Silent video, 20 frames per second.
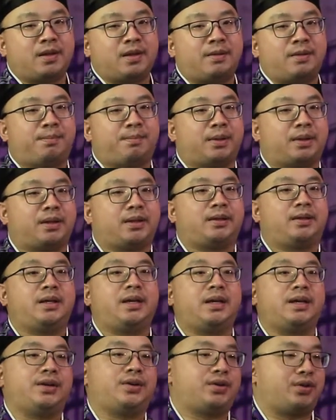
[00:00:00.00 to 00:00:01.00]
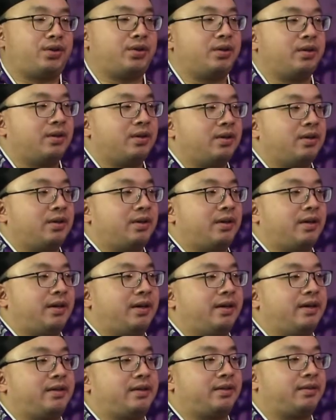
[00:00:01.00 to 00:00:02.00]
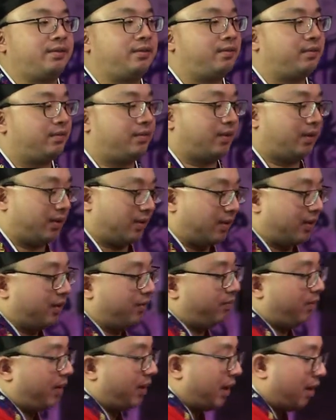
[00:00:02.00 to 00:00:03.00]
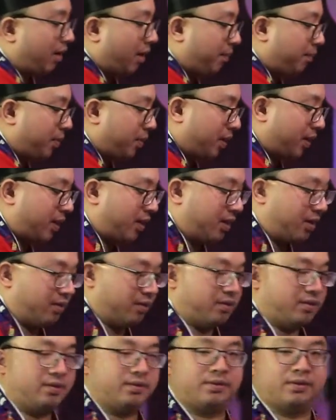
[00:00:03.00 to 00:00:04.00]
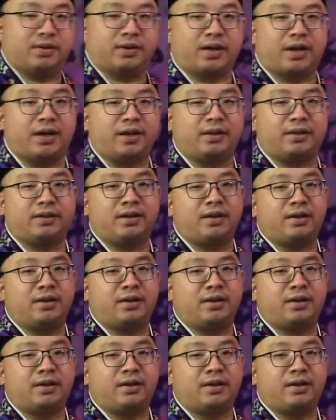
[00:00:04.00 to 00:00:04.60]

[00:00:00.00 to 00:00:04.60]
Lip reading: But the dish, right now I put it here, okay?